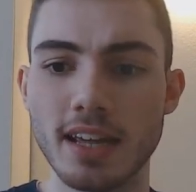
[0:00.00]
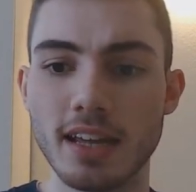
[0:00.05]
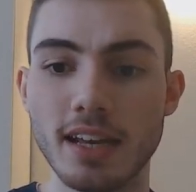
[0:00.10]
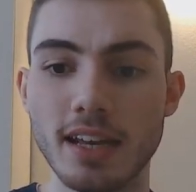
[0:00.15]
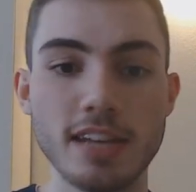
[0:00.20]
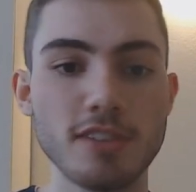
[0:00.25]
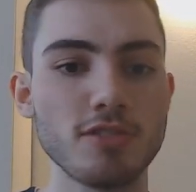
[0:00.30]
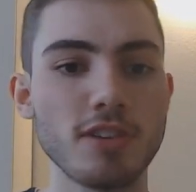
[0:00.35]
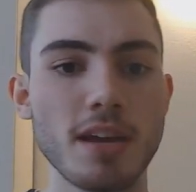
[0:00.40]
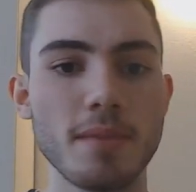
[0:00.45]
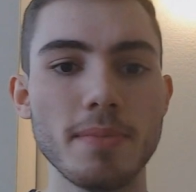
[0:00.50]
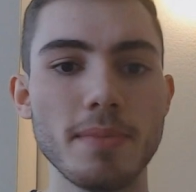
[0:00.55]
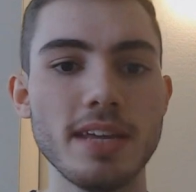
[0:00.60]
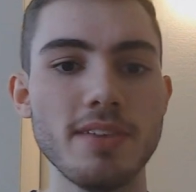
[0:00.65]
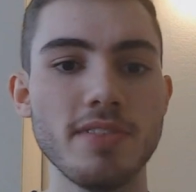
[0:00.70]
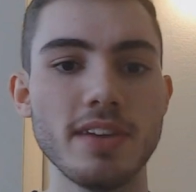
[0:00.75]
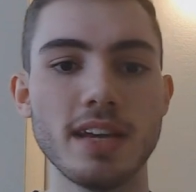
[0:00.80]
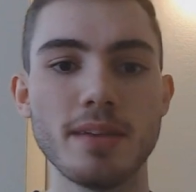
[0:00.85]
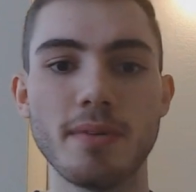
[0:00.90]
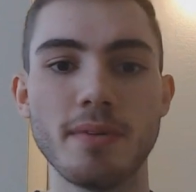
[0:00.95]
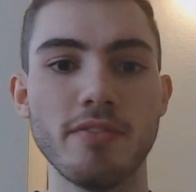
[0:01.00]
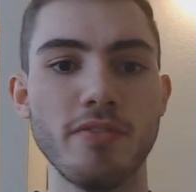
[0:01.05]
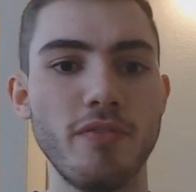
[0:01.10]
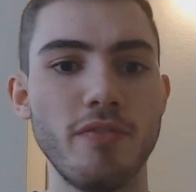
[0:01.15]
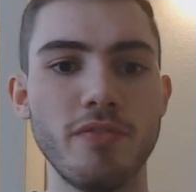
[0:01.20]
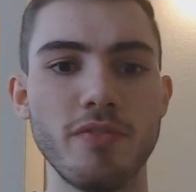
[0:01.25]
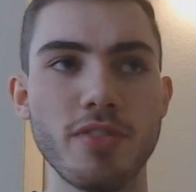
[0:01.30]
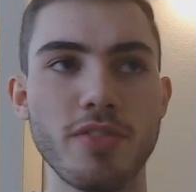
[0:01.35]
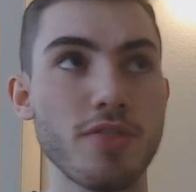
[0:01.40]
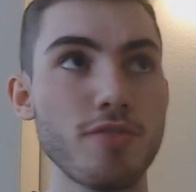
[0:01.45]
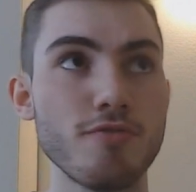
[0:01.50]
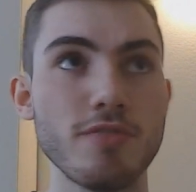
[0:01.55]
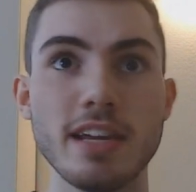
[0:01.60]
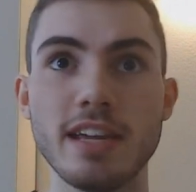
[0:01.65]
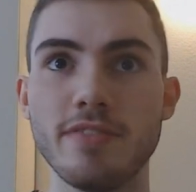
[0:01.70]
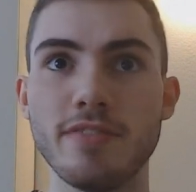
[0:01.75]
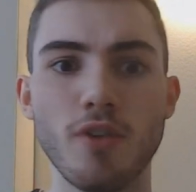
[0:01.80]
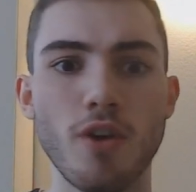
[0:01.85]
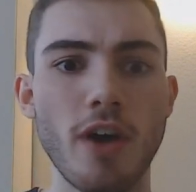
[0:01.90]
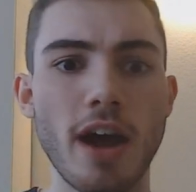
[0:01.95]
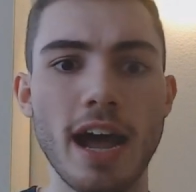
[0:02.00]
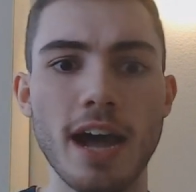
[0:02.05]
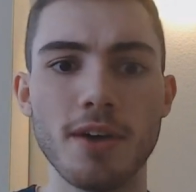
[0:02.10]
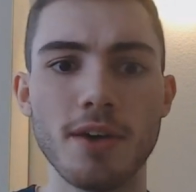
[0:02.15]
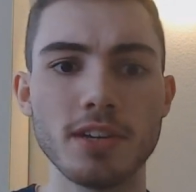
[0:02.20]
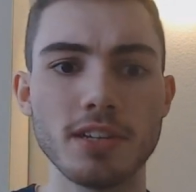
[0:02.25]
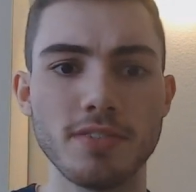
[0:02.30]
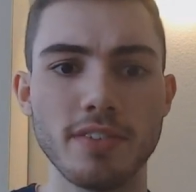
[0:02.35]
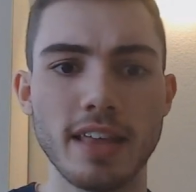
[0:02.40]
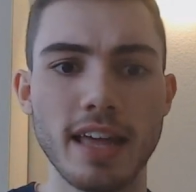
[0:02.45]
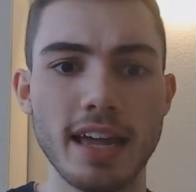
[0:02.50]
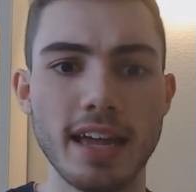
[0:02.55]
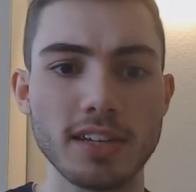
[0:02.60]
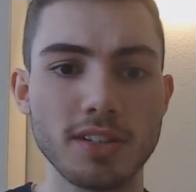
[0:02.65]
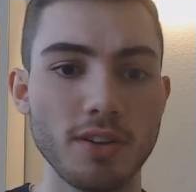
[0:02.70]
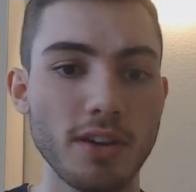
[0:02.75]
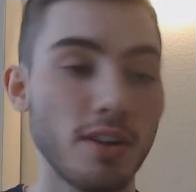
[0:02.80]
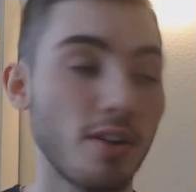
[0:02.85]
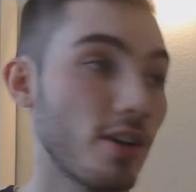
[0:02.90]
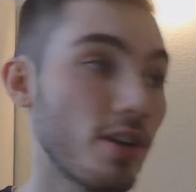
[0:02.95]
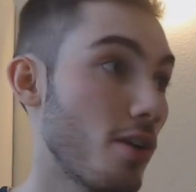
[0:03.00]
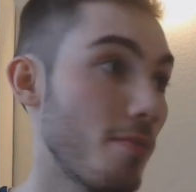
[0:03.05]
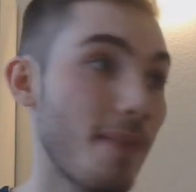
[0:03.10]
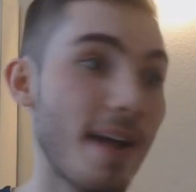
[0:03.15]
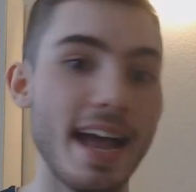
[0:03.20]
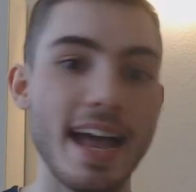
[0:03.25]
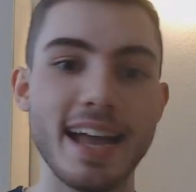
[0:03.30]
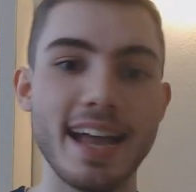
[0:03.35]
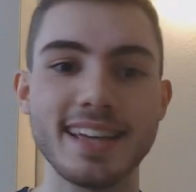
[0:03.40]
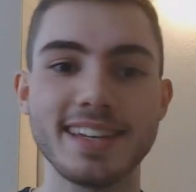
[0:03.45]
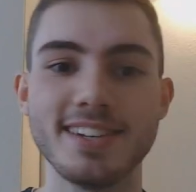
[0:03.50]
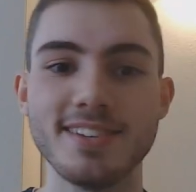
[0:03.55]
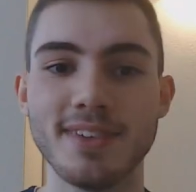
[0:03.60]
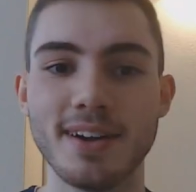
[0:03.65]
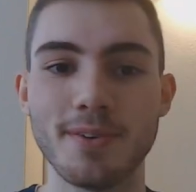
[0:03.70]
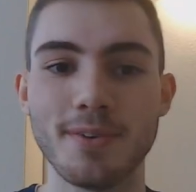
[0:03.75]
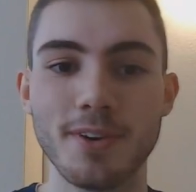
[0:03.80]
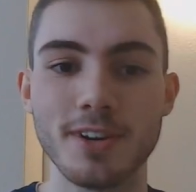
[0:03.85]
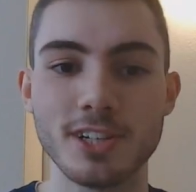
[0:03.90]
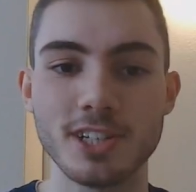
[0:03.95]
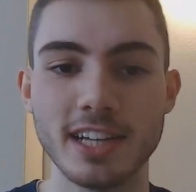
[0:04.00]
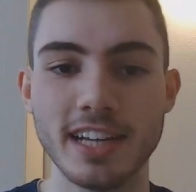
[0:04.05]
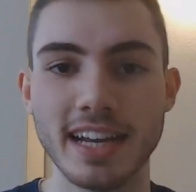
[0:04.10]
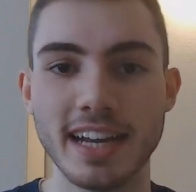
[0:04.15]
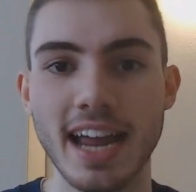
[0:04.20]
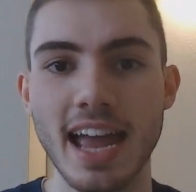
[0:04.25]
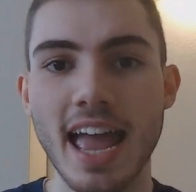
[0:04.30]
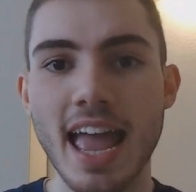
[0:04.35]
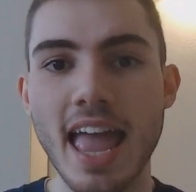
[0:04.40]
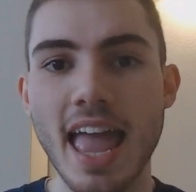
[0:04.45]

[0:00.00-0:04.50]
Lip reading: Literally, I'm leaving in about 3-4 hours for that, so I gotta go pack, do my washing,